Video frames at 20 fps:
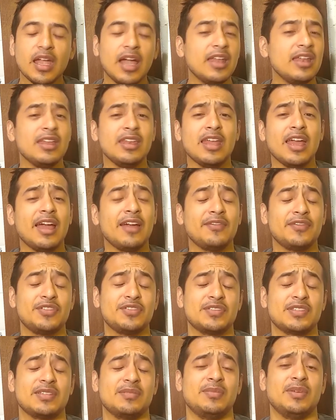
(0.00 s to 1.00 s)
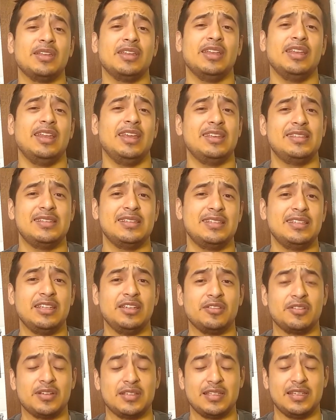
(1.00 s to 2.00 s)
I didn't have to submit an
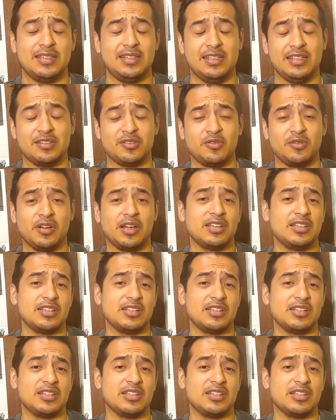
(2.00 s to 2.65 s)
ACT or SAT score.